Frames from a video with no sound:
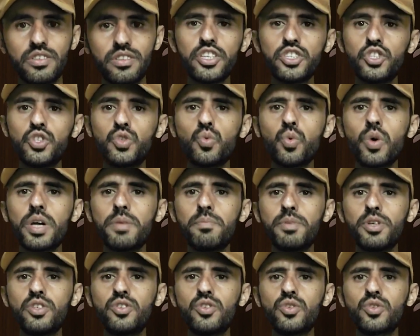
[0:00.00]
That is why
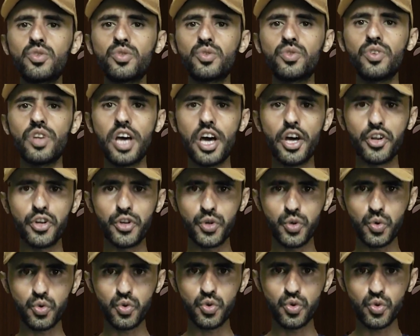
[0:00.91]
Peterson
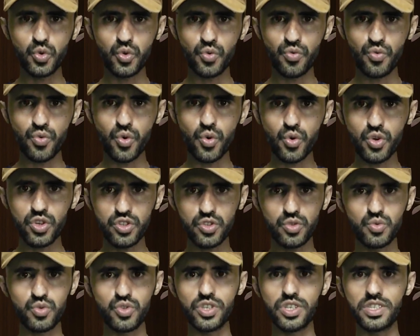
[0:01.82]
urges you to
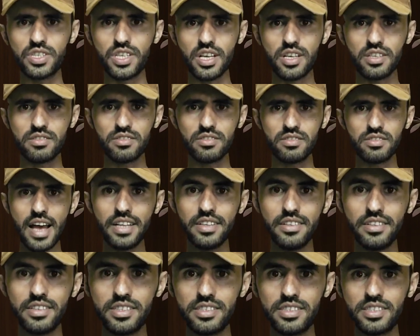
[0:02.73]
focus on success,
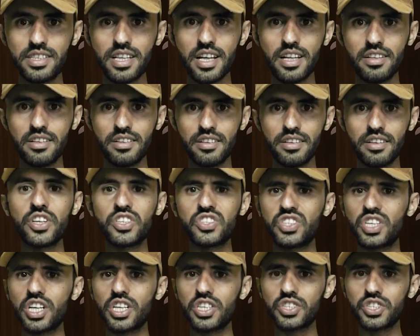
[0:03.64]
understand the
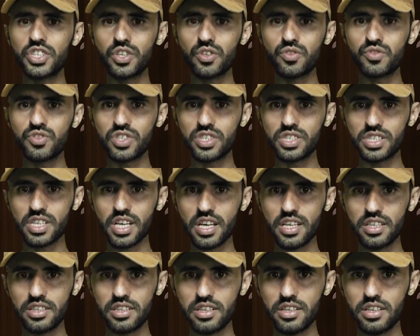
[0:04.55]
structure of
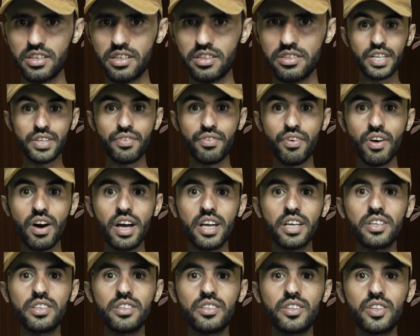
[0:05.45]
society, and
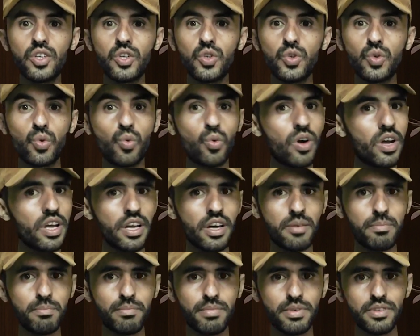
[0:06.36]
fight your way
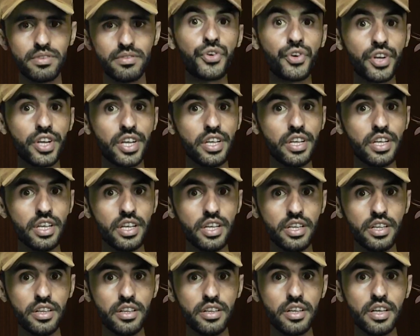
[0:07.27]
up.
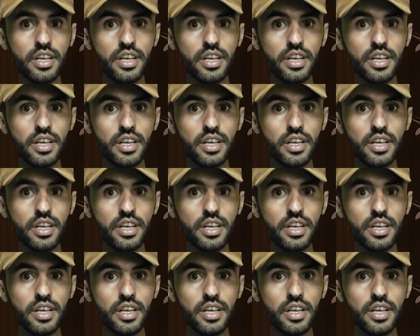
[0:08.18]
Read,